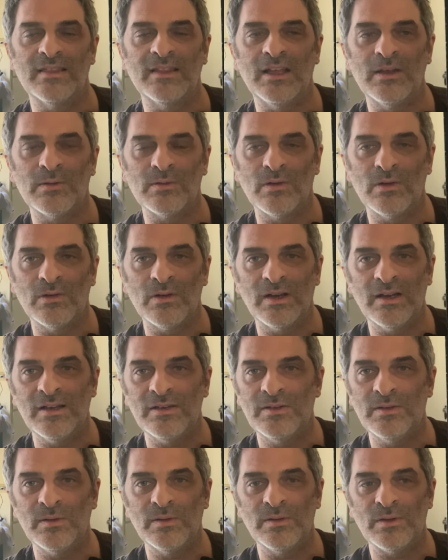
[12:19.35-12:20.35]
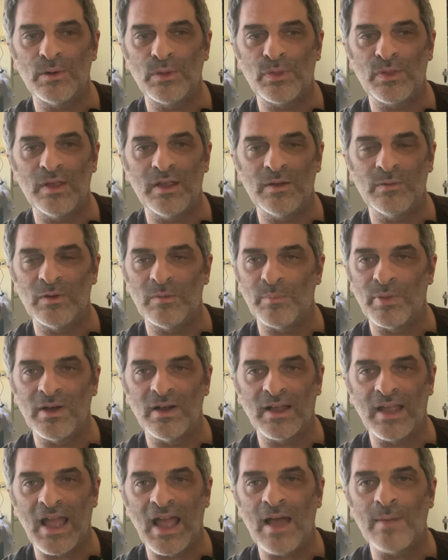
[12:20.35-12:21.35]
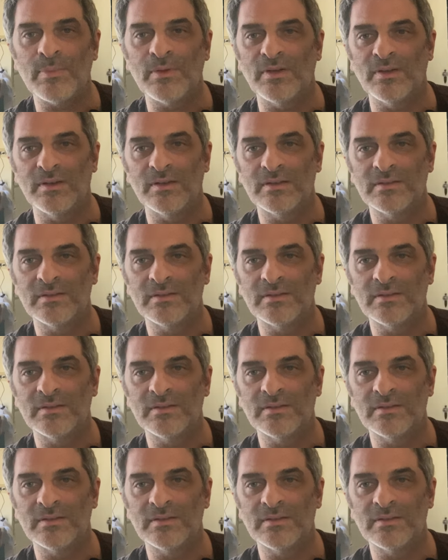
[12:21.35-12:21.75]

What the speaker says: They were already doing their thing when punk happened.